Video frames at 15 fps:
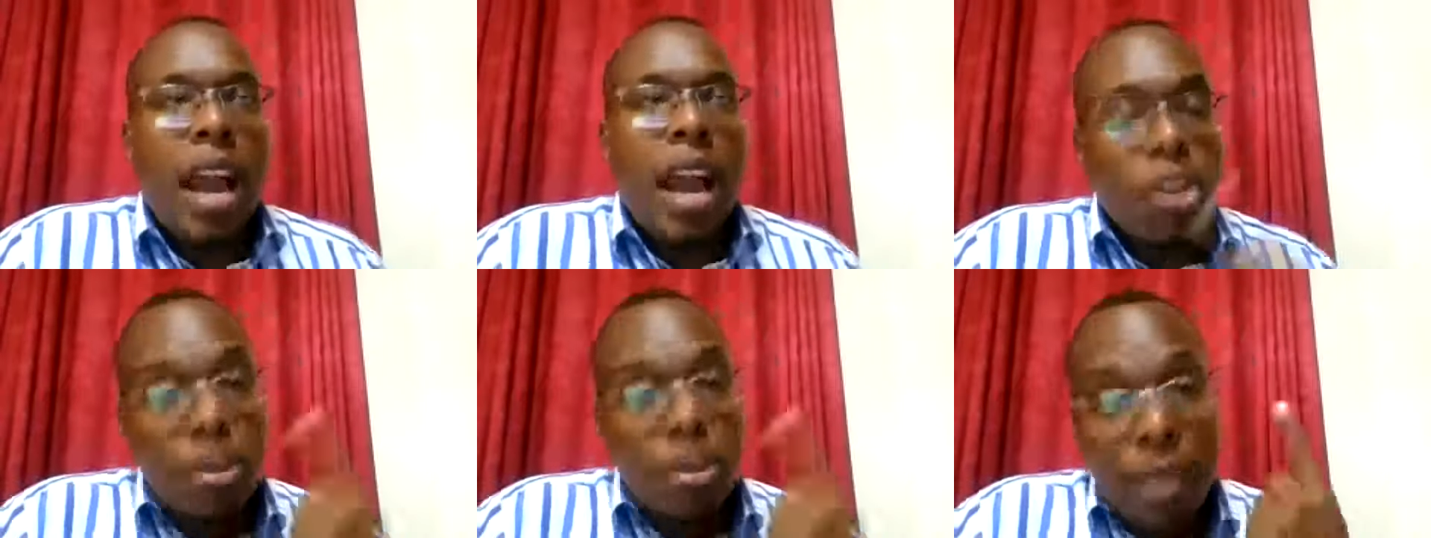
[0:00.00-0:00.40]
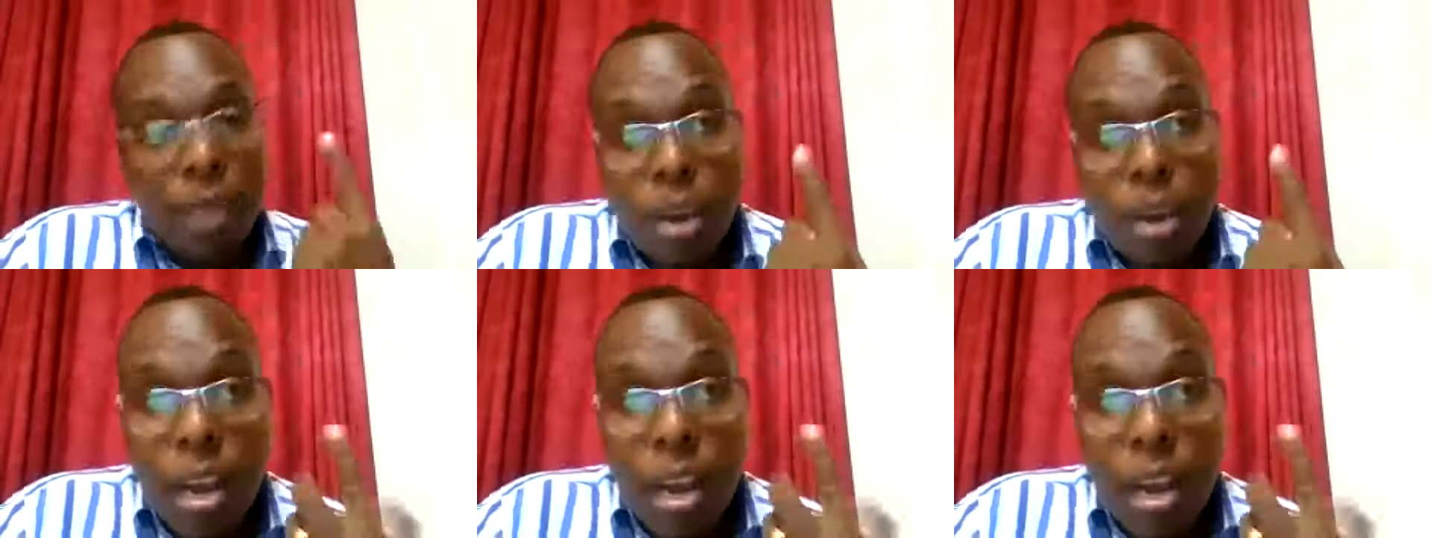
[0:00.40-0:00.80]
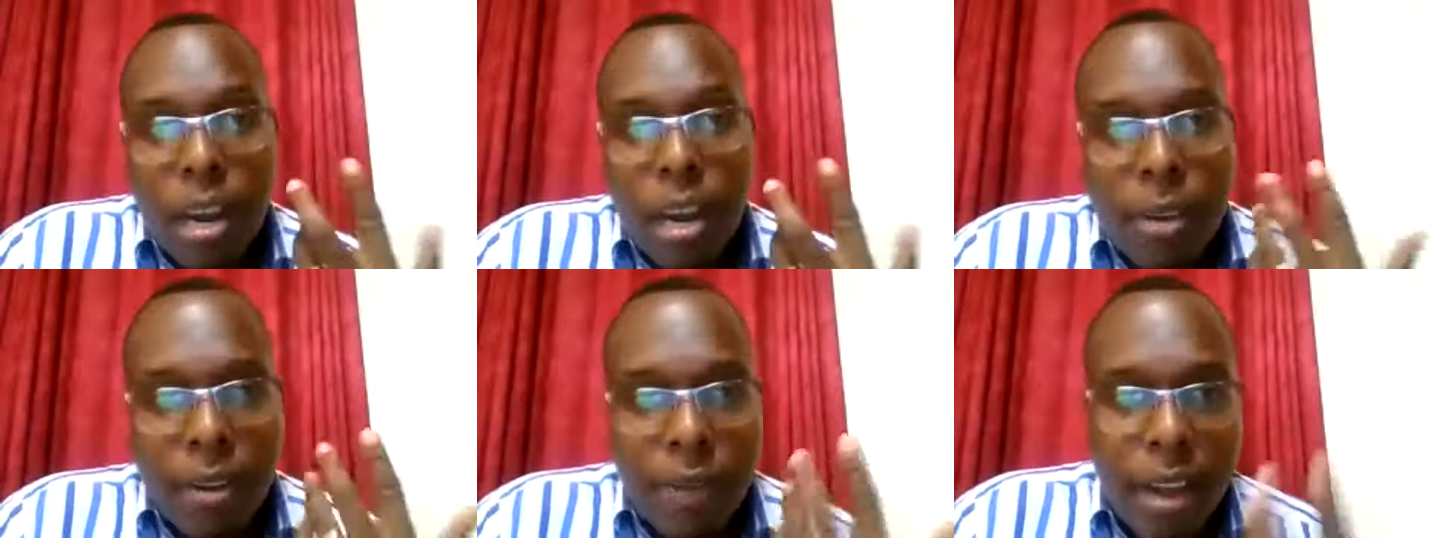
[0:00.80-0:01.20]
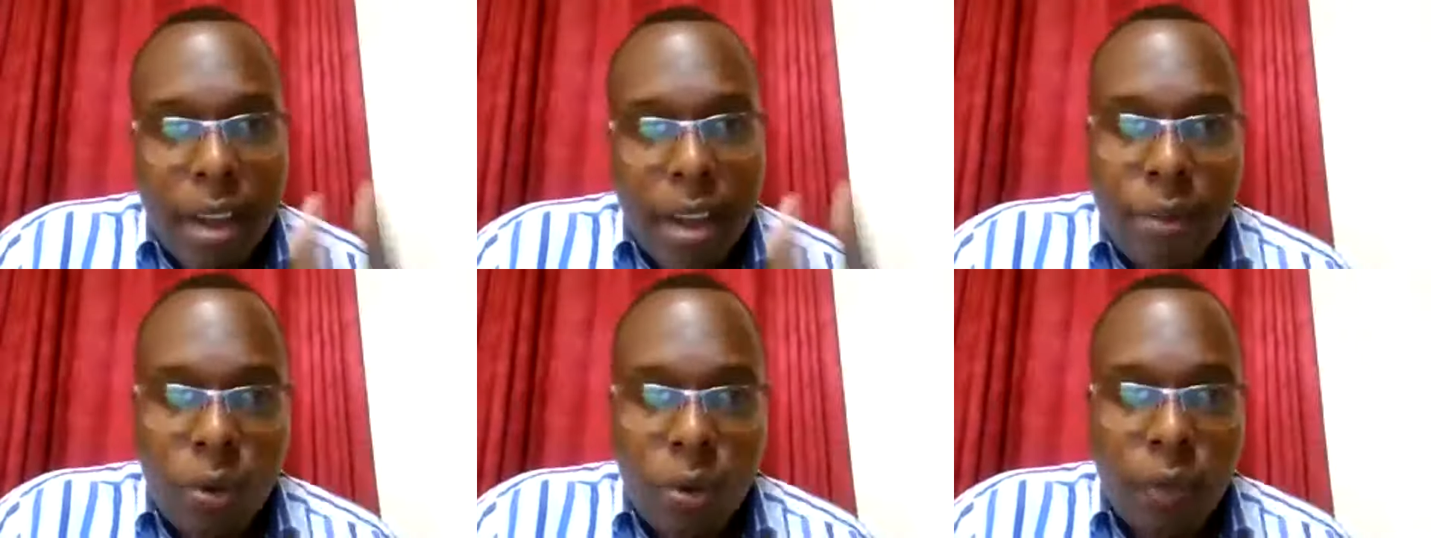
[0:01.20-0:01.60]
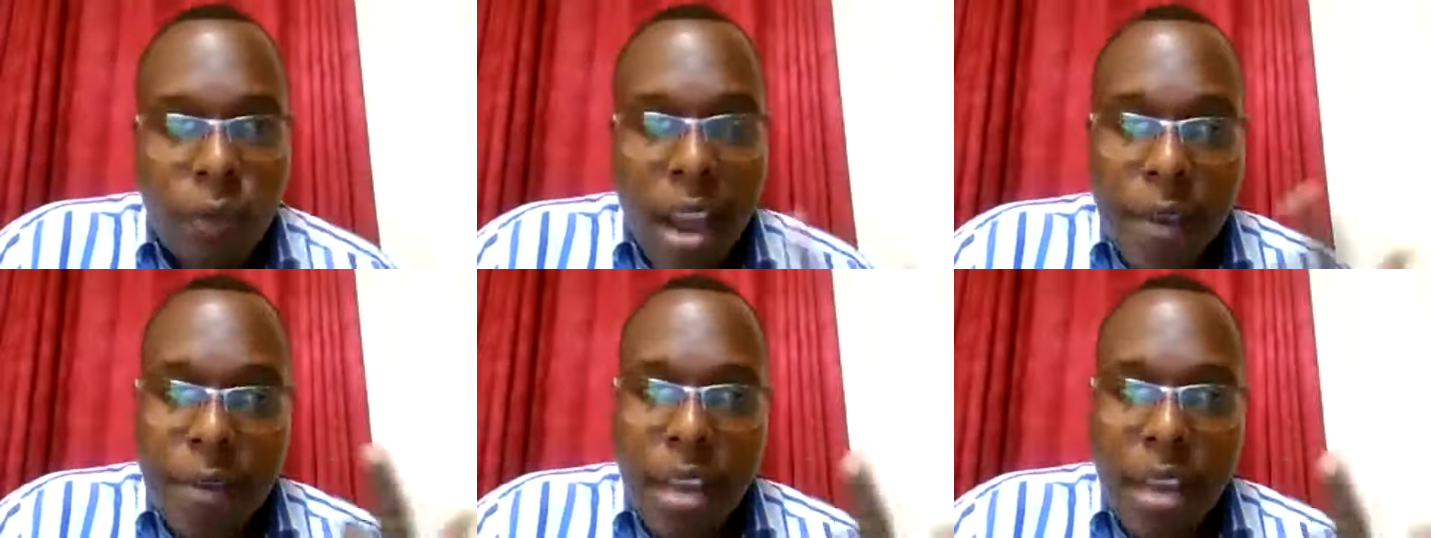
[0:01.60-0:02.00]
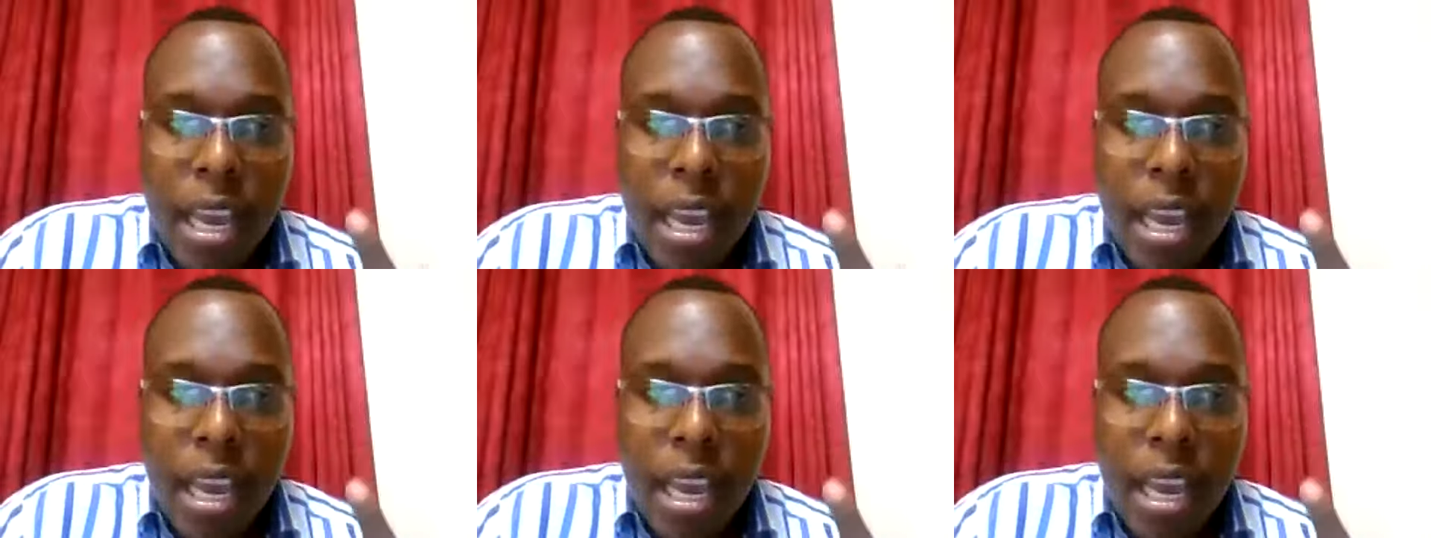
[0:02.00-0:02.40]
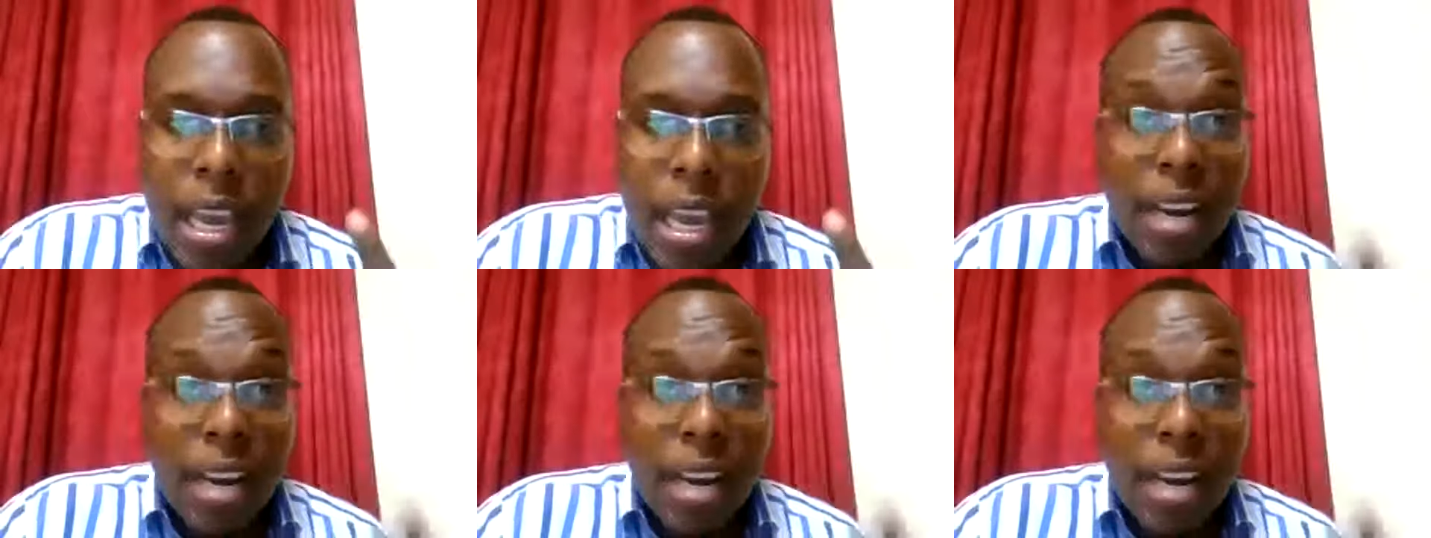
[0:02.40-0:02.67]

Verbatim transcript: I normally wake up at 5, 5 a.m.